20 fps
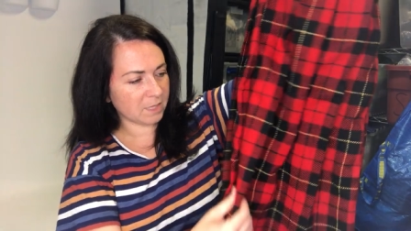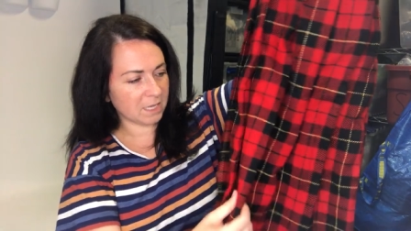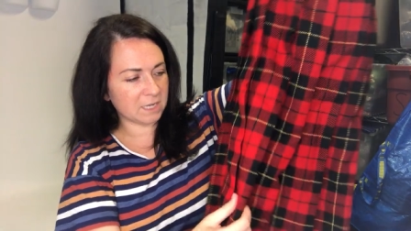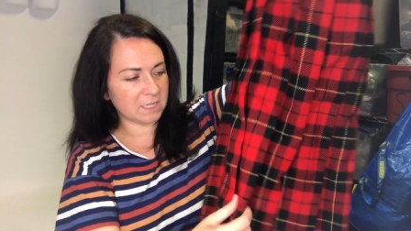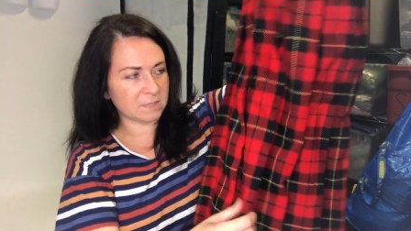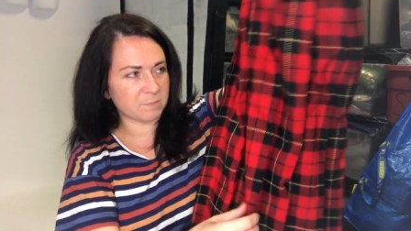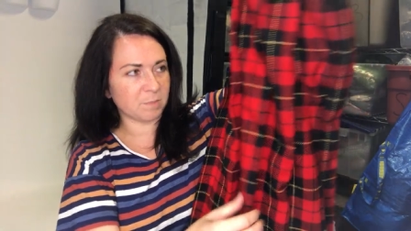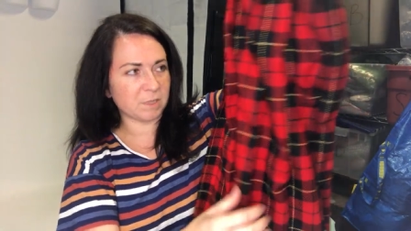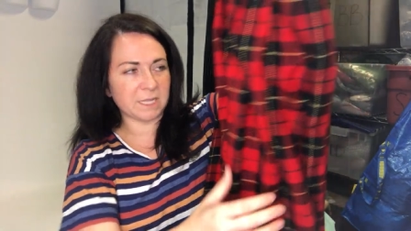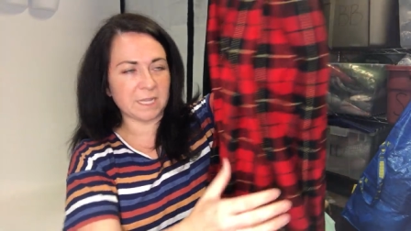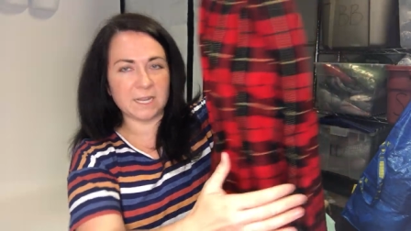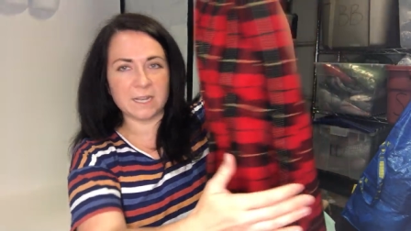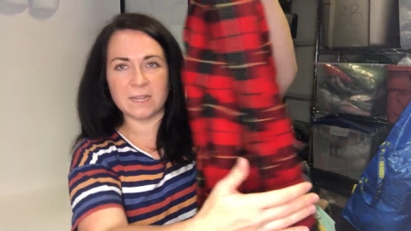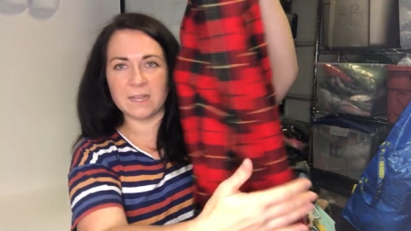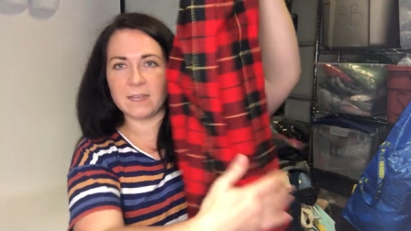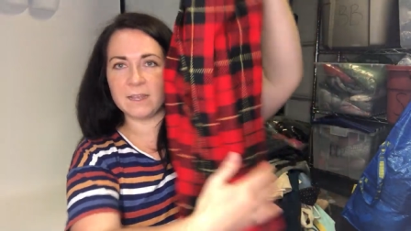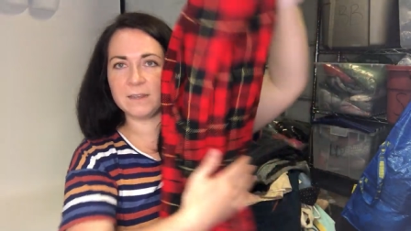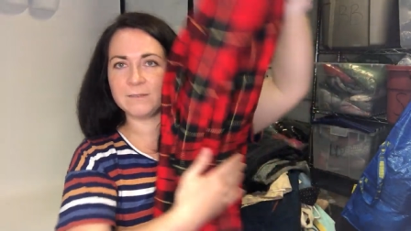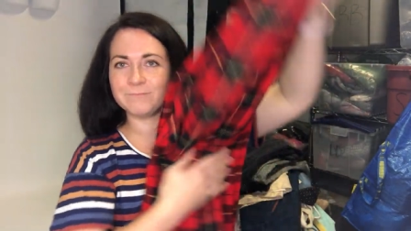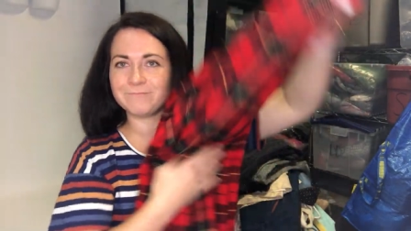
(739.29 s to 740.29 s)
It is
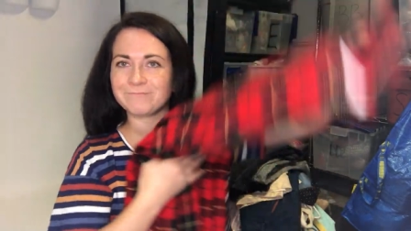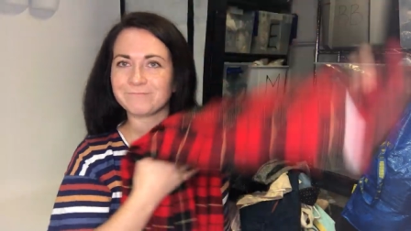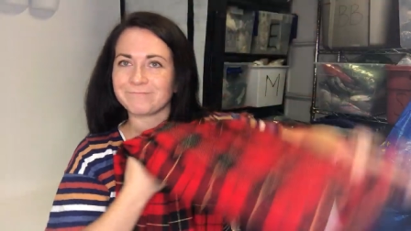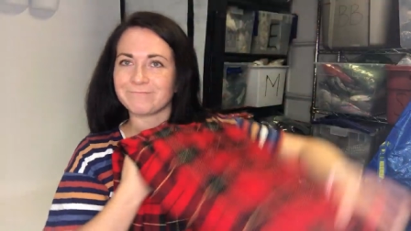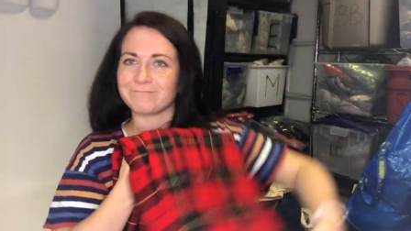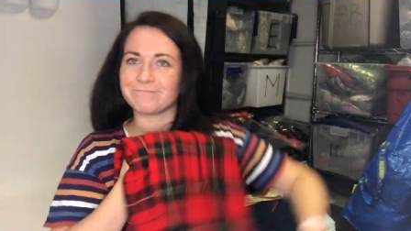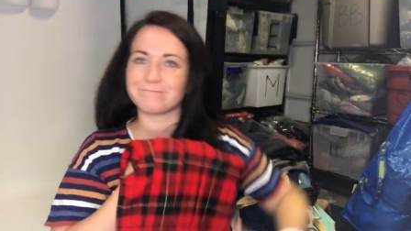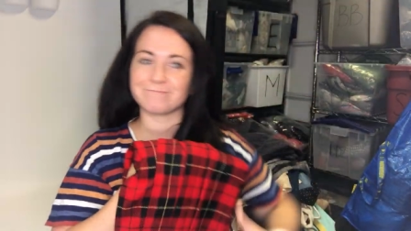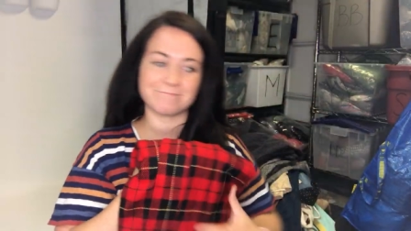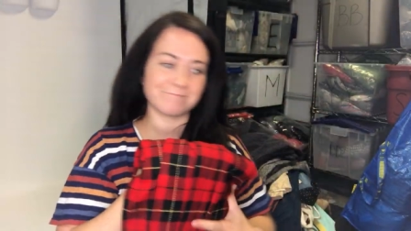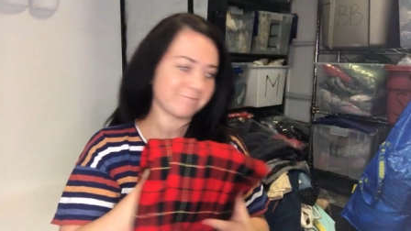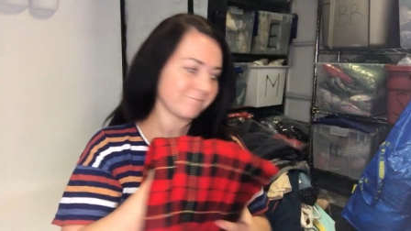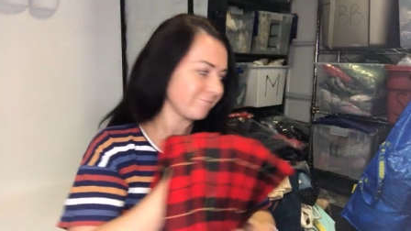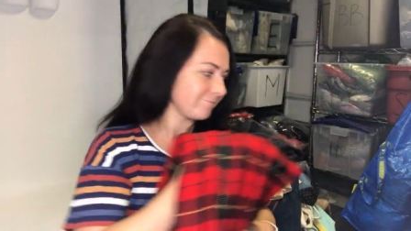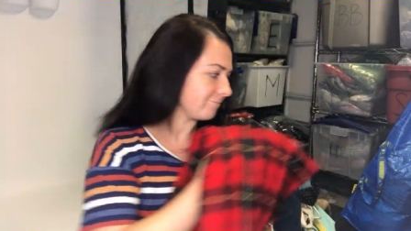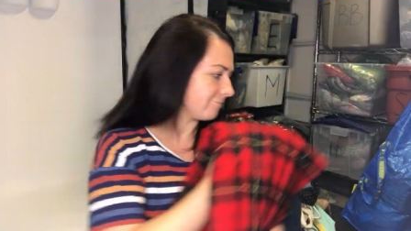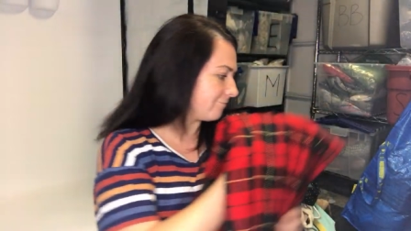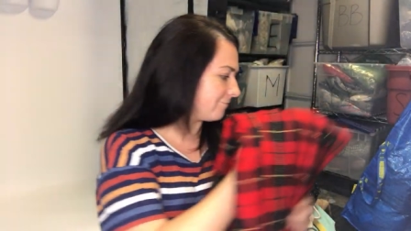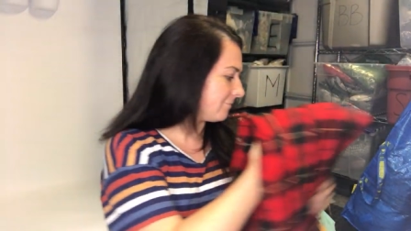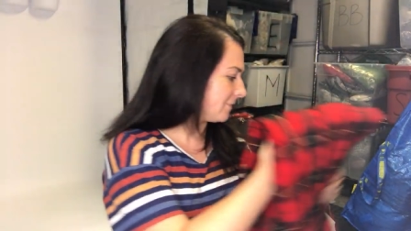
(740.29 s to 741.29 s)
pleated,
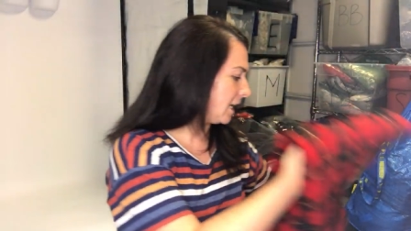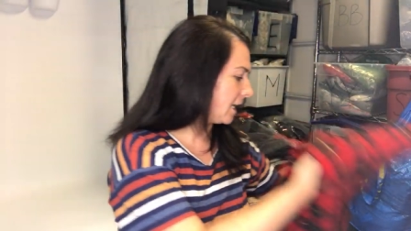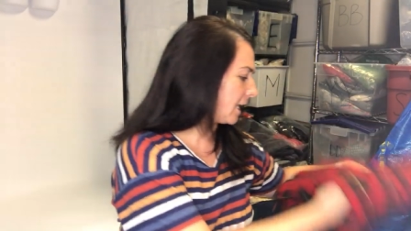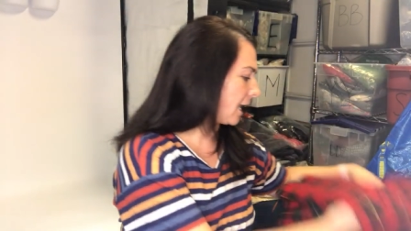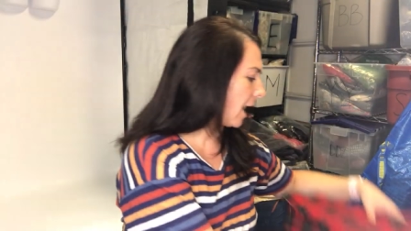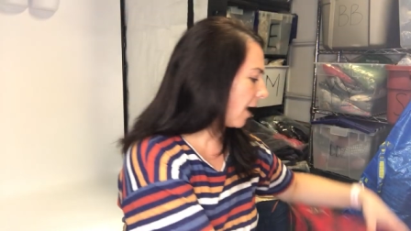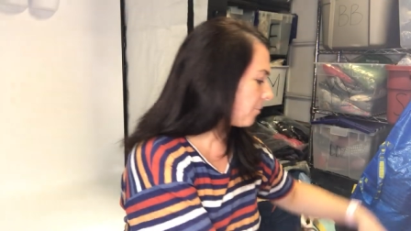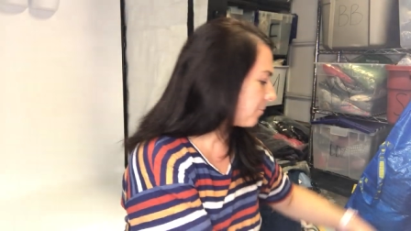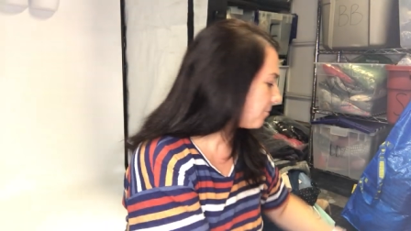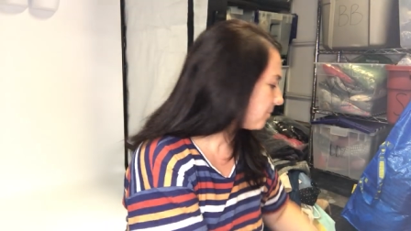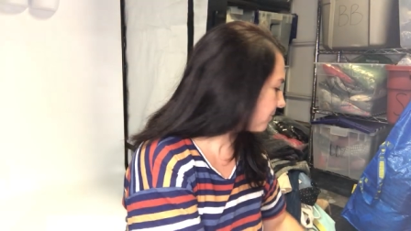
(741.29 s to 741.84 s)
yeah.